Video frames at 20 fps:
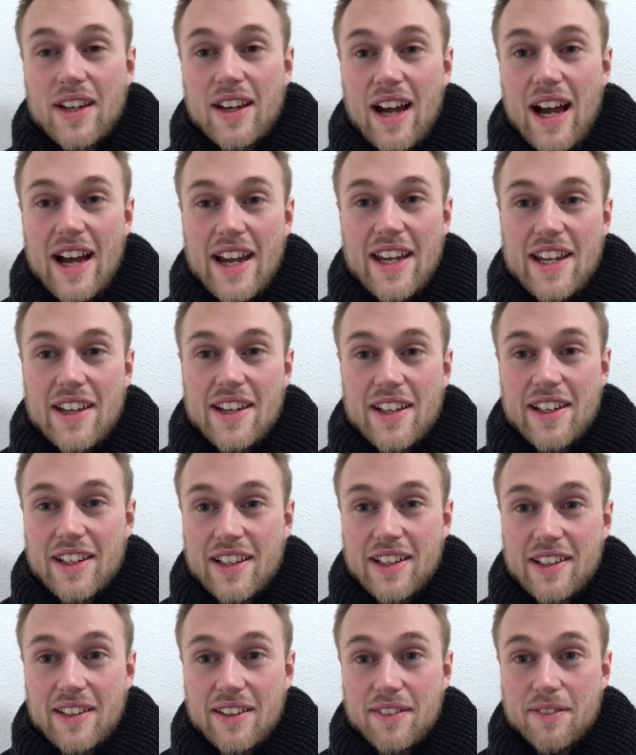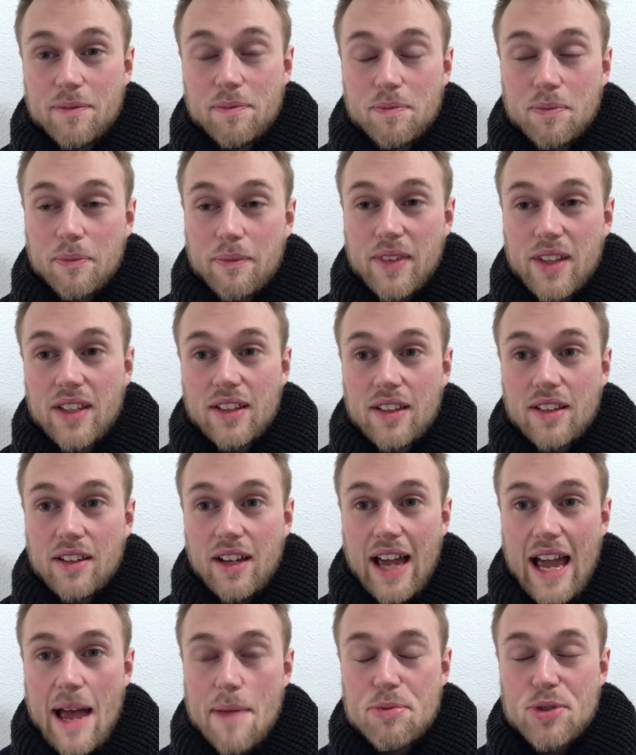I
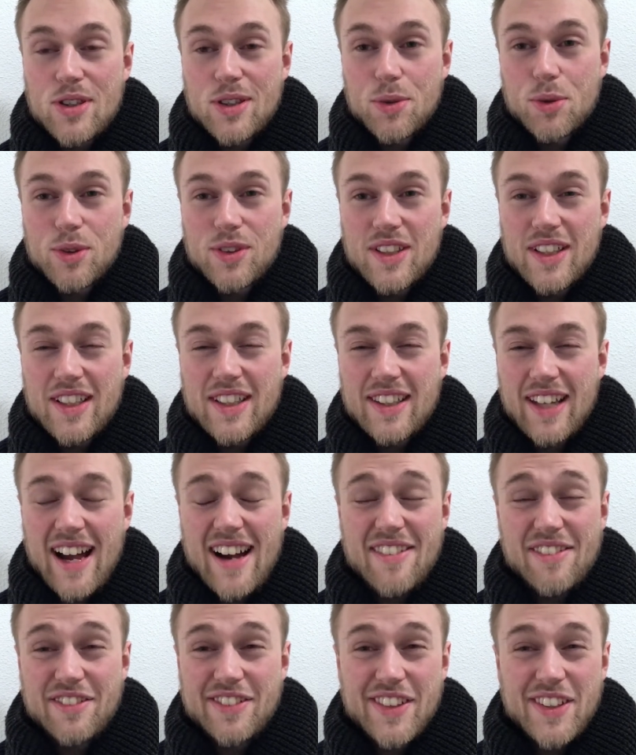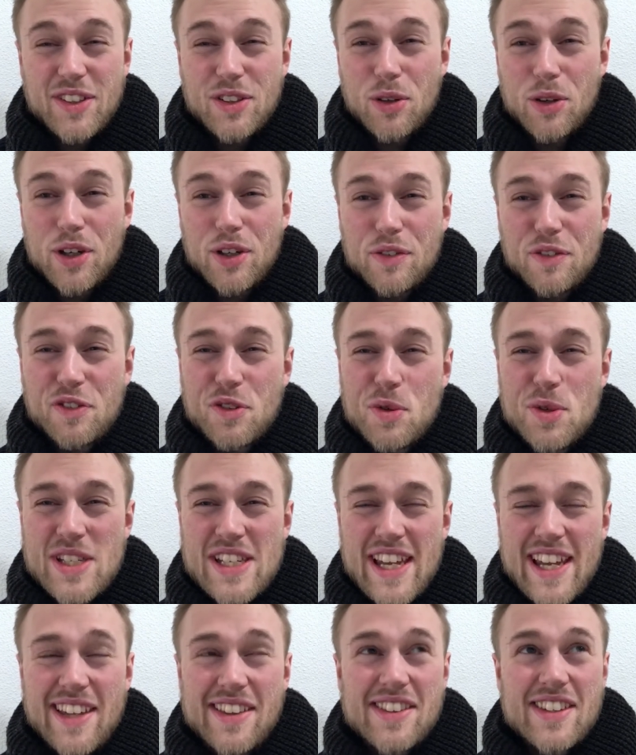absolutely love the thought of
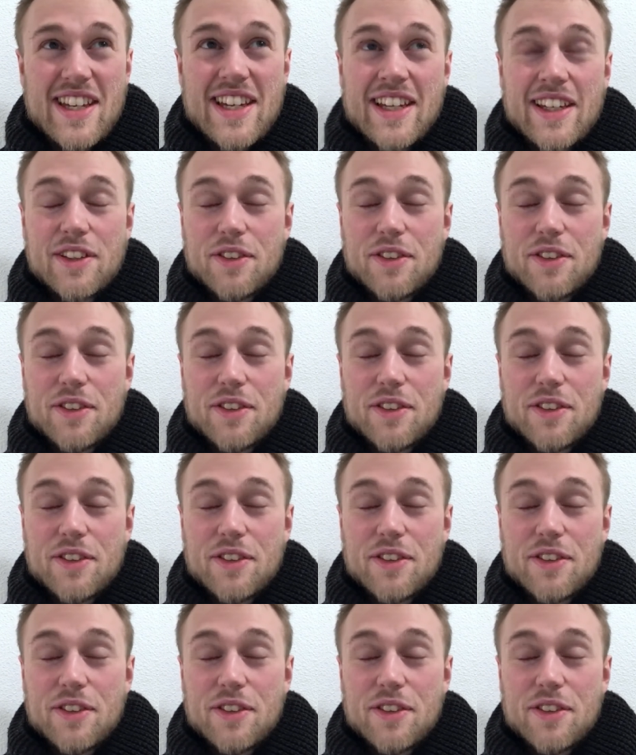creating